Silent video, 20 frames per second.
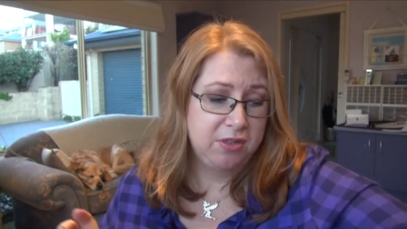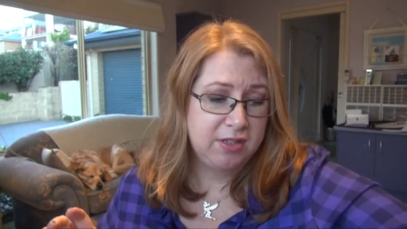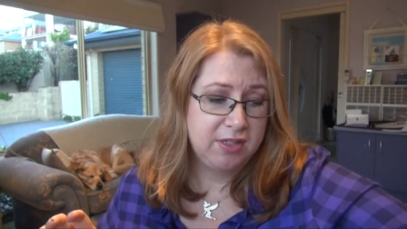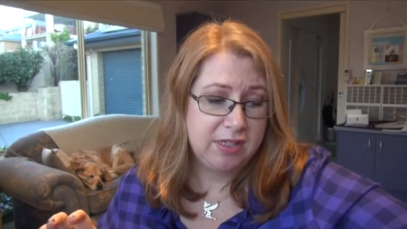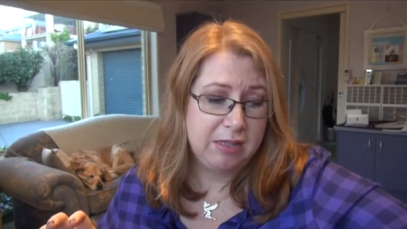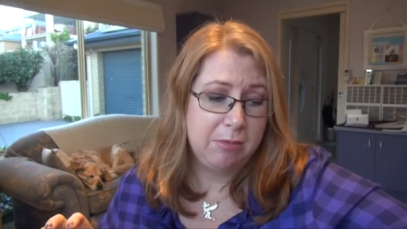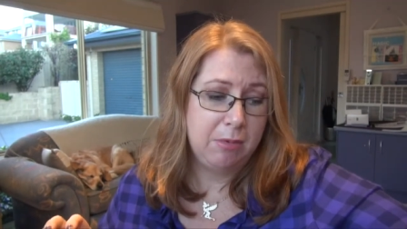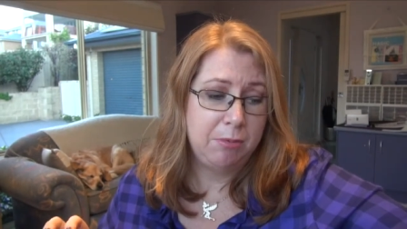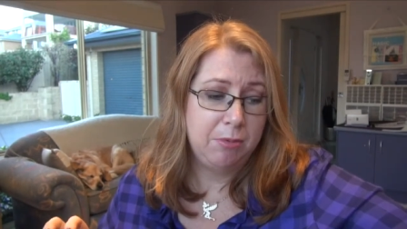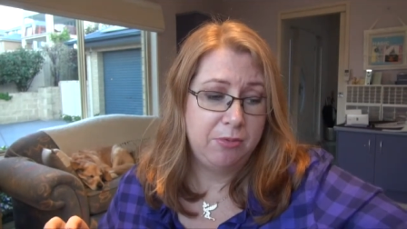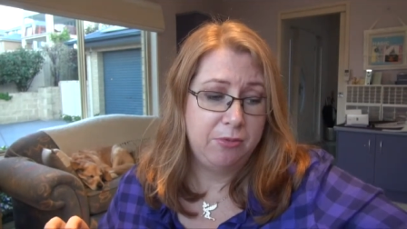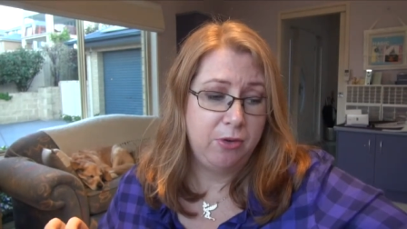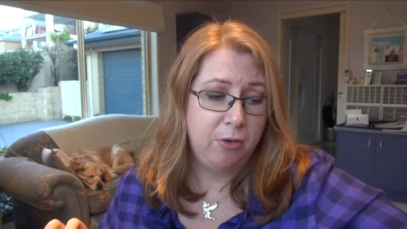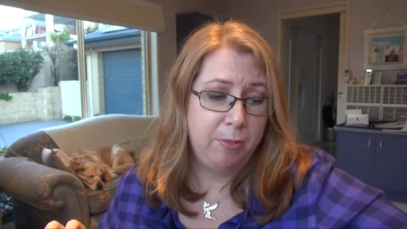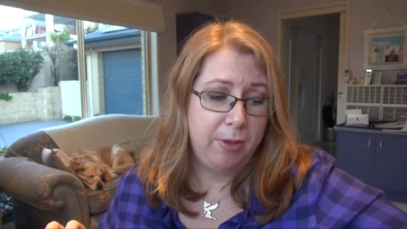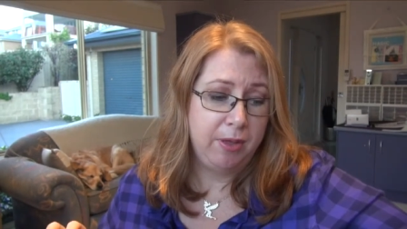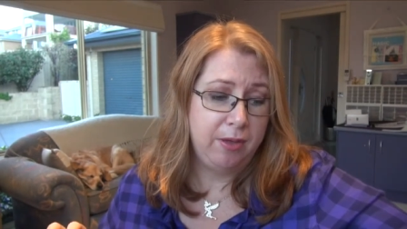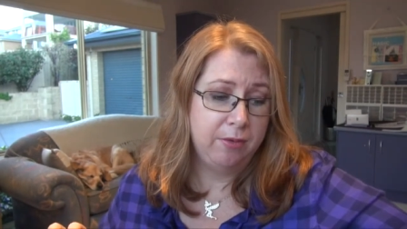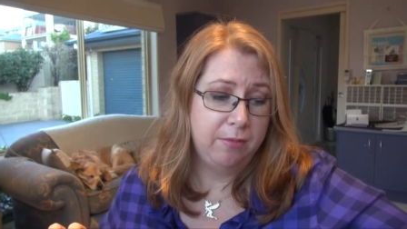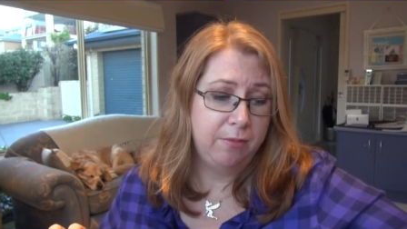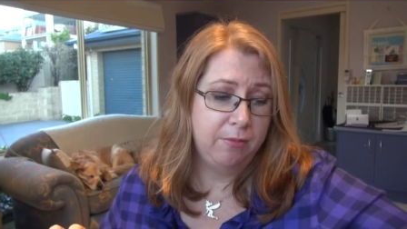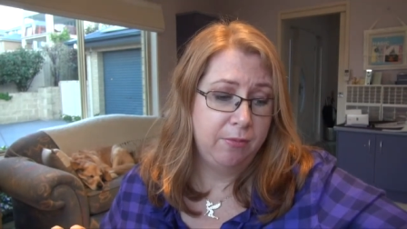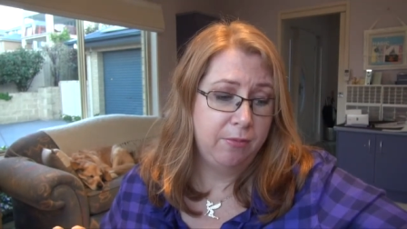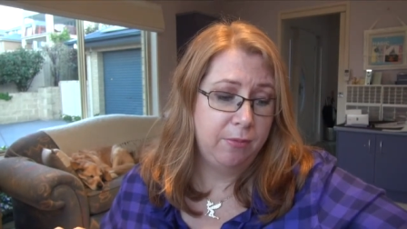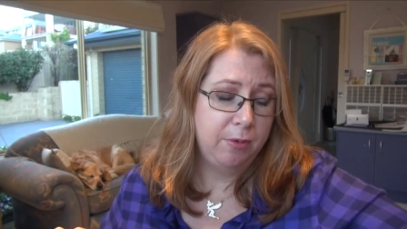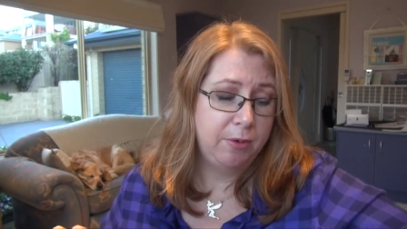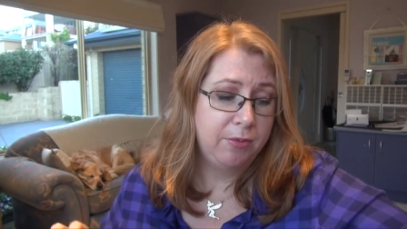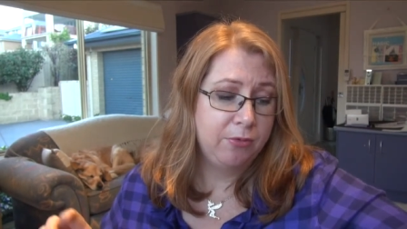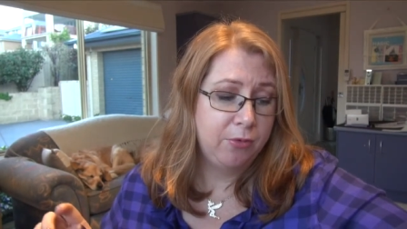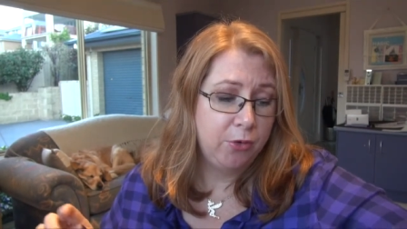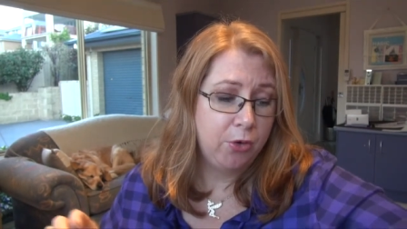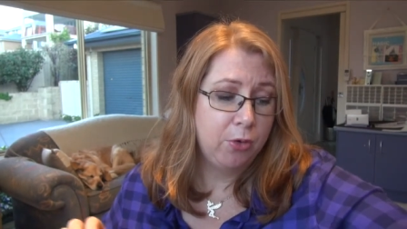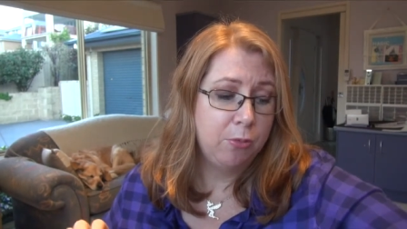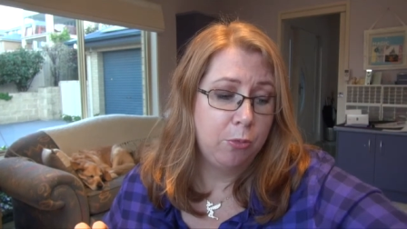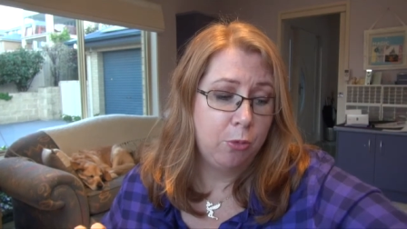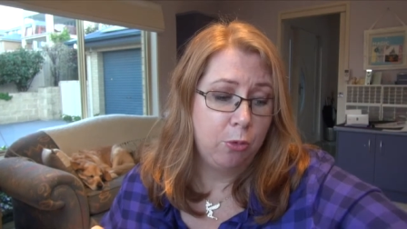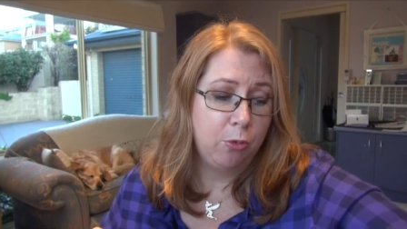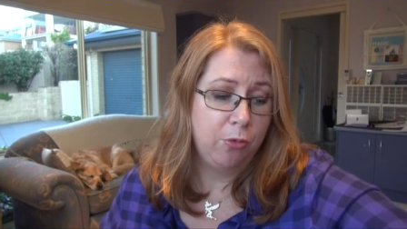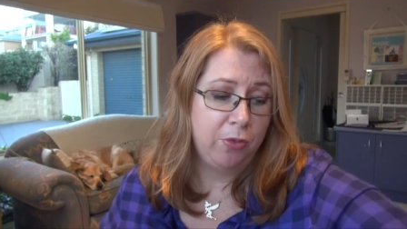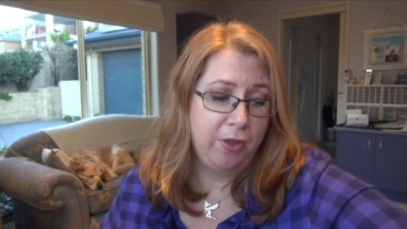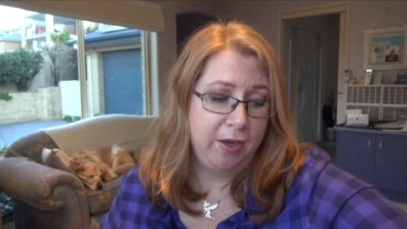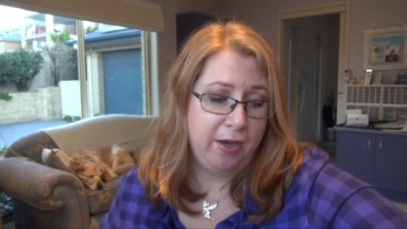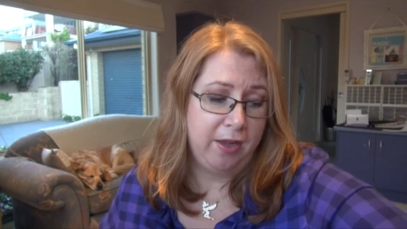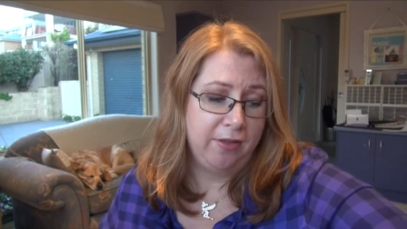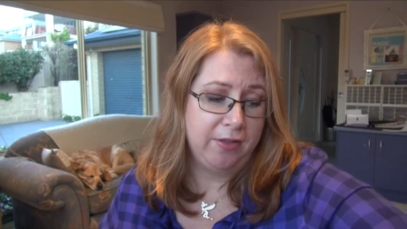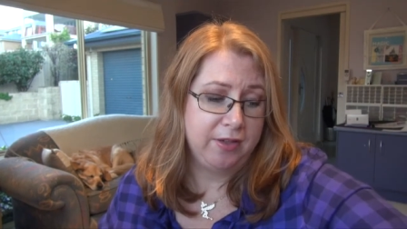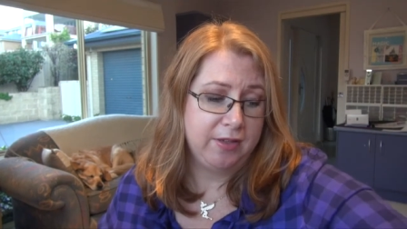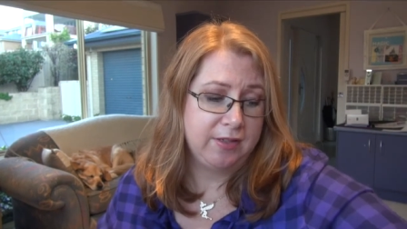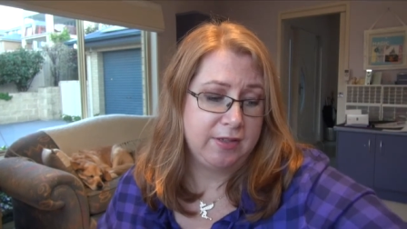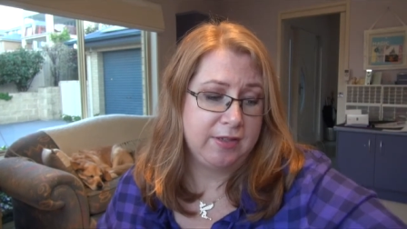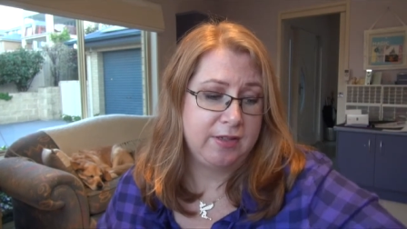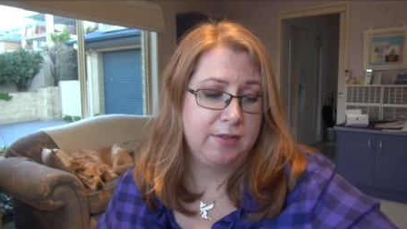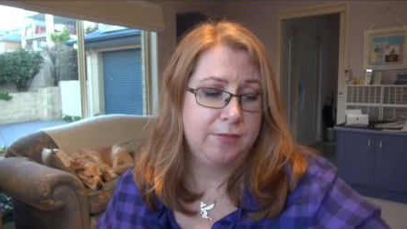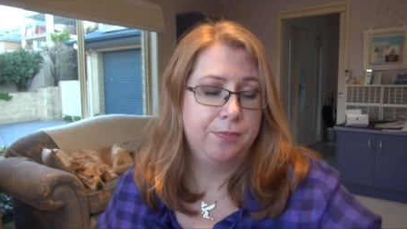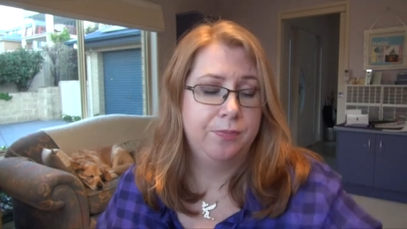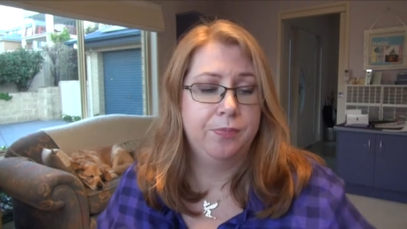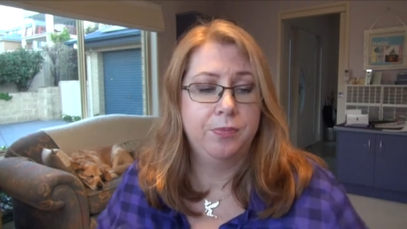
So some I prefer, better, prefer more than others.